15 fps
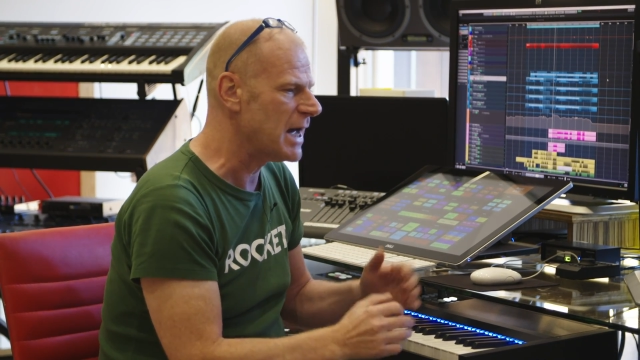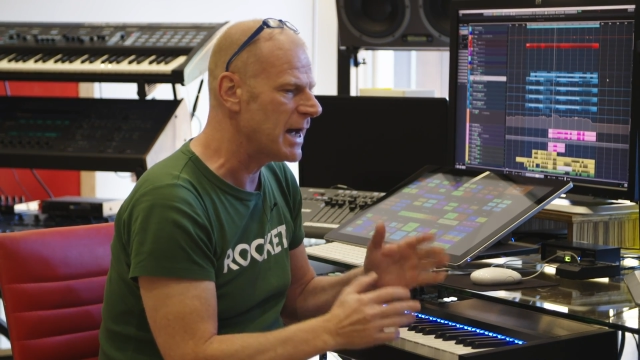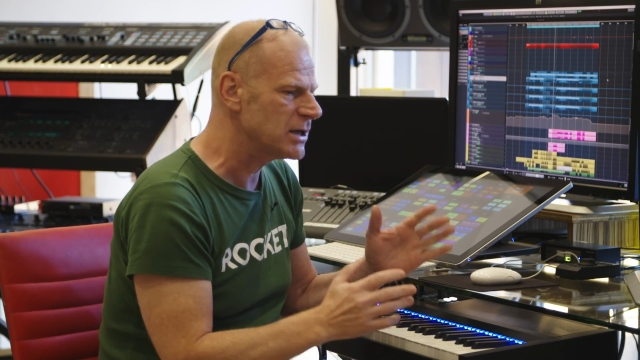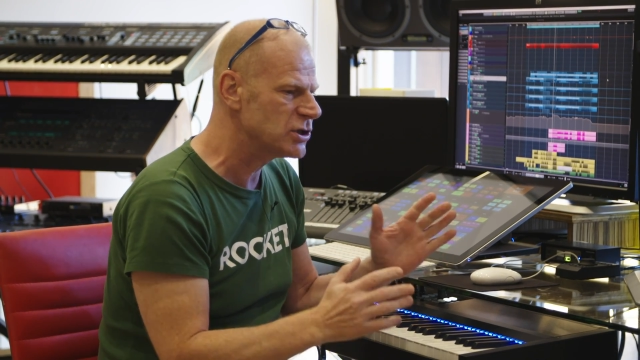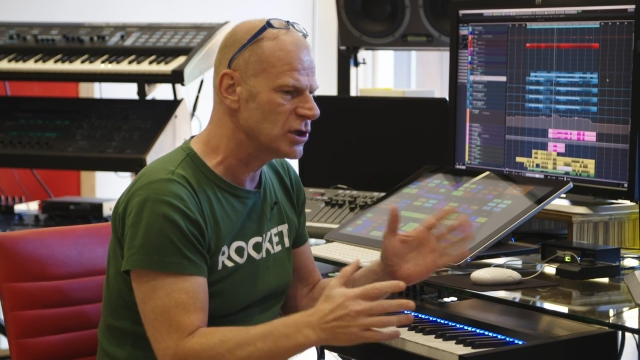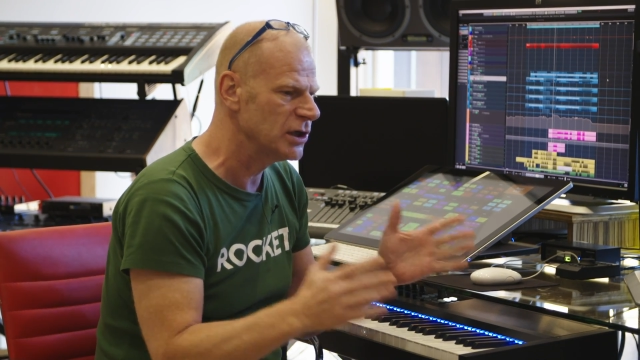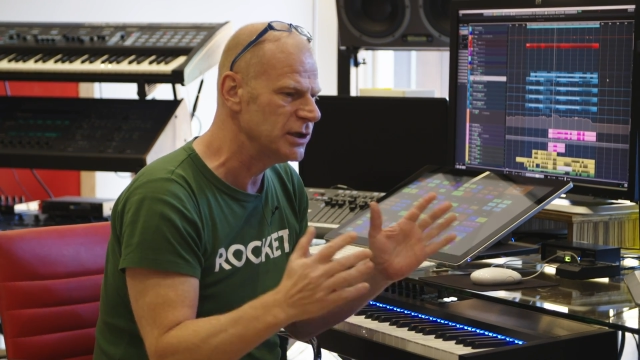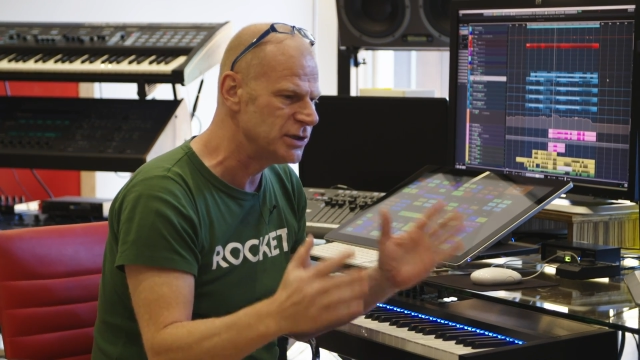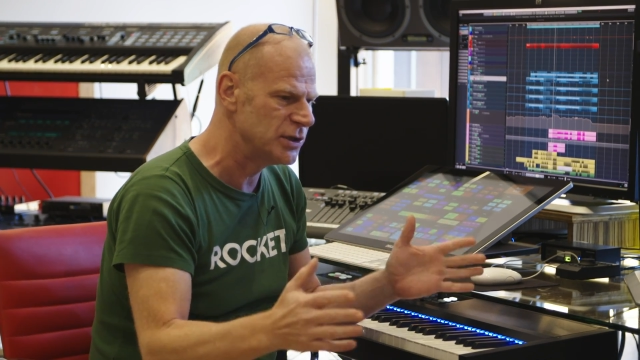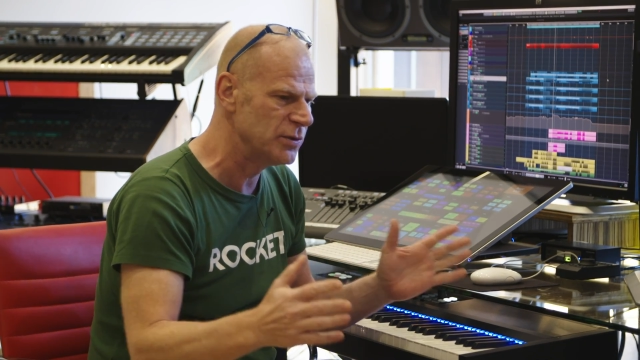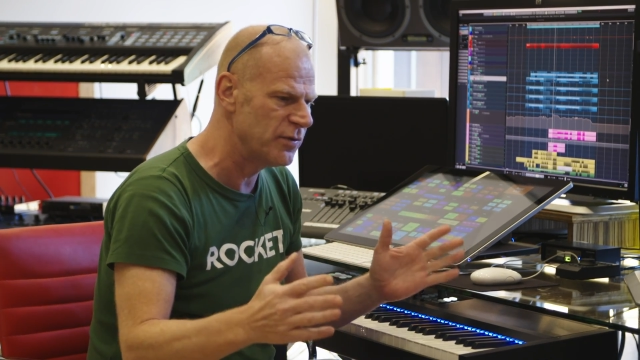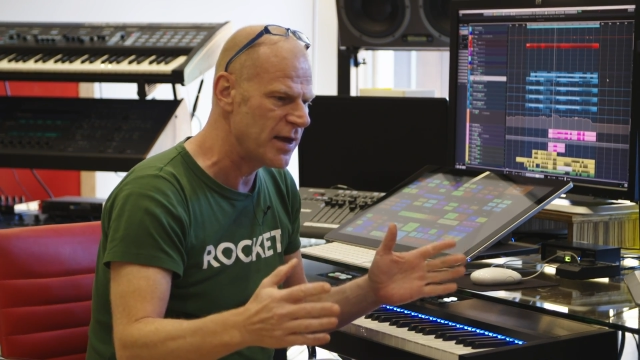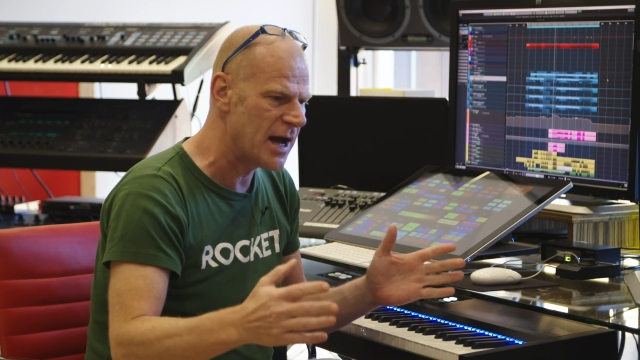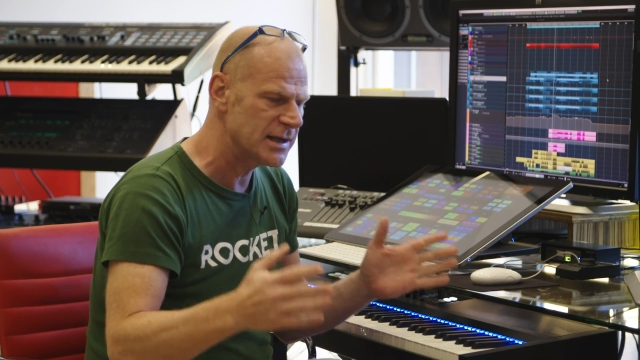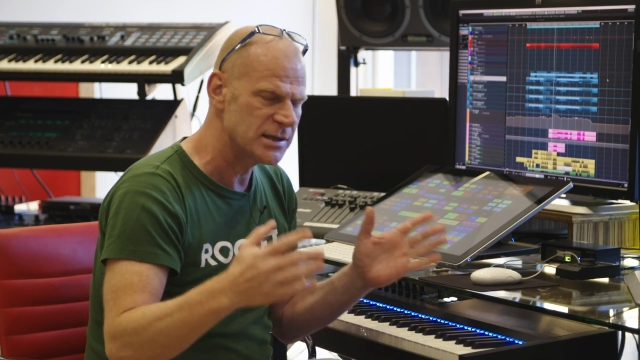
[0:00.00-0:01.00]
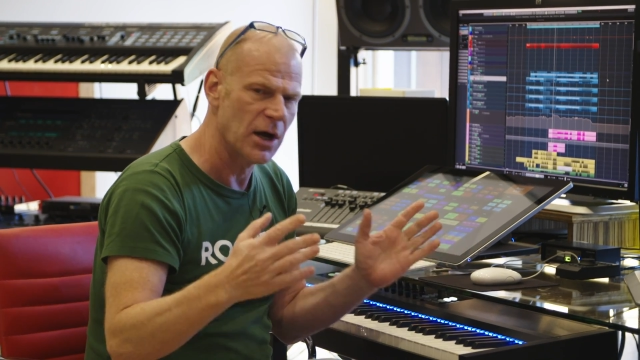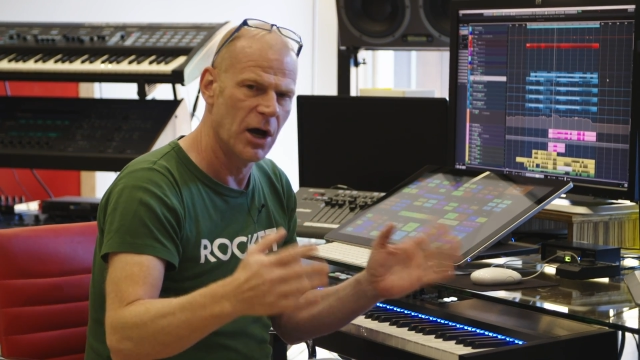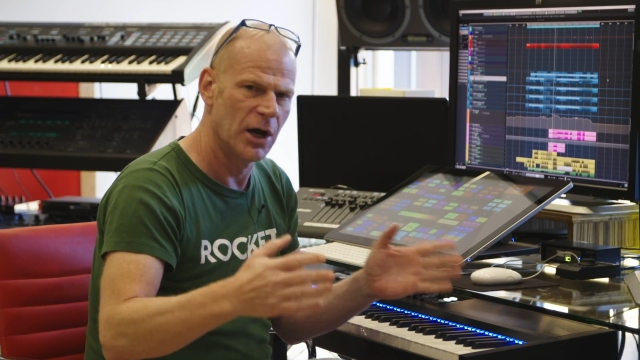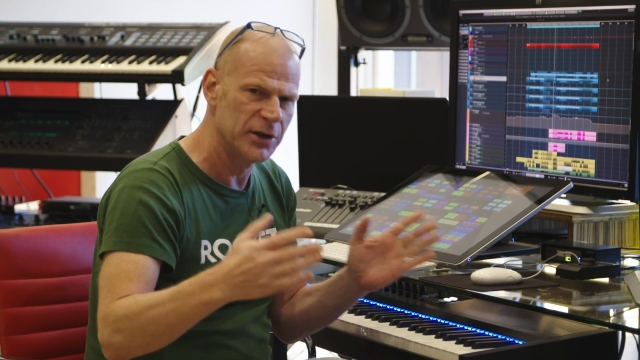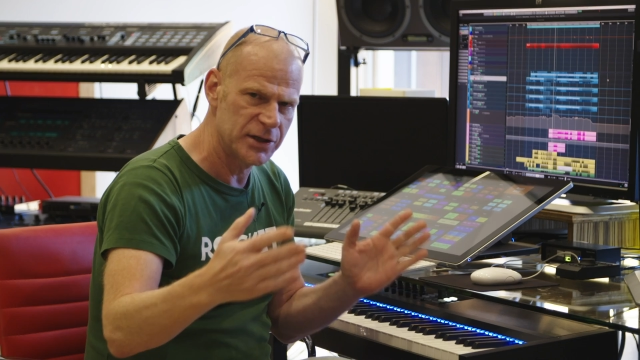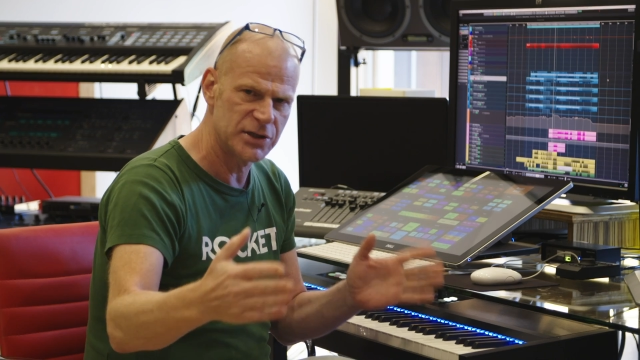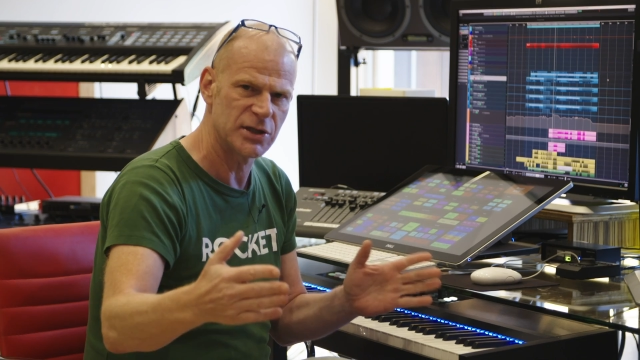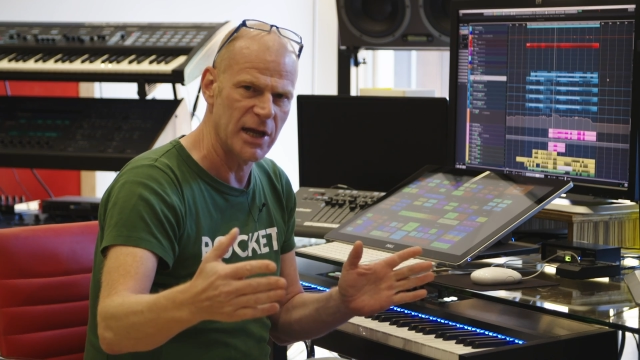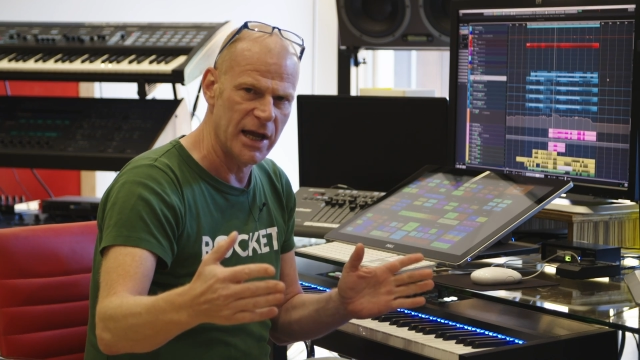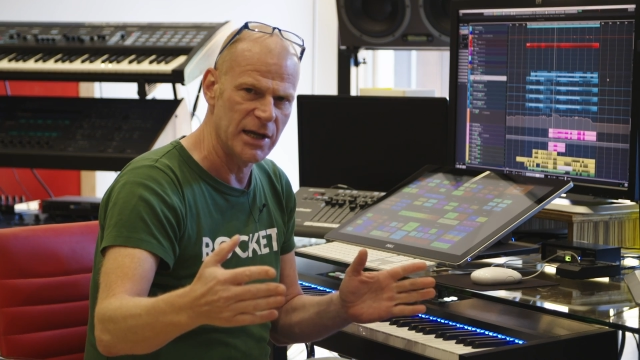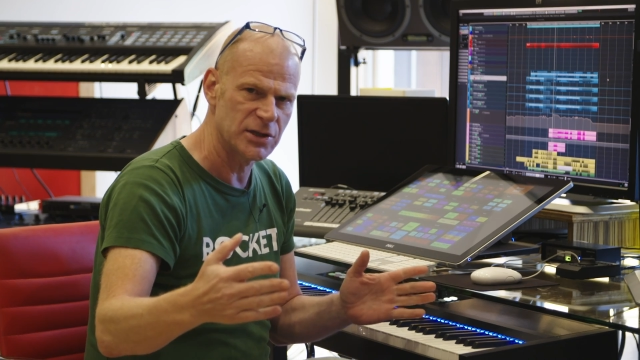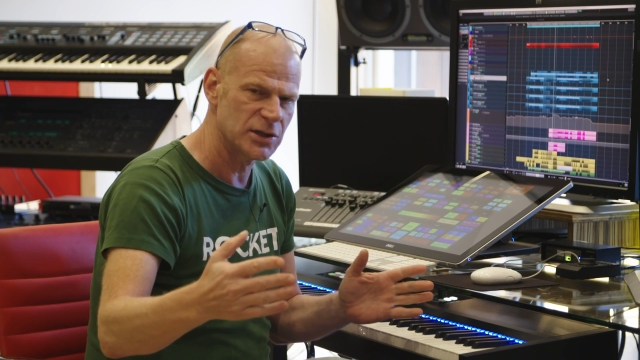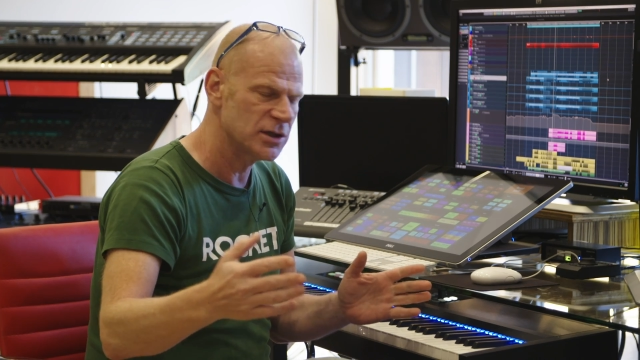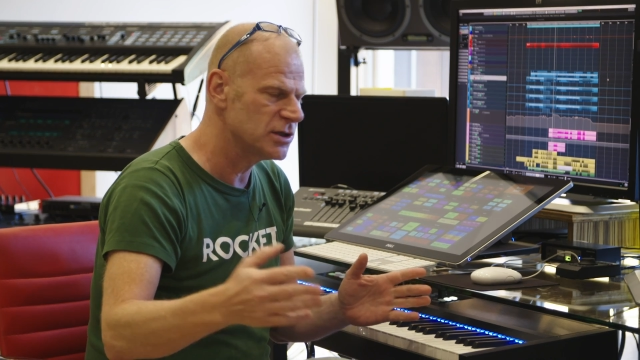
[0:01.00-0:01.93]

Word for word: actually do that on the stage.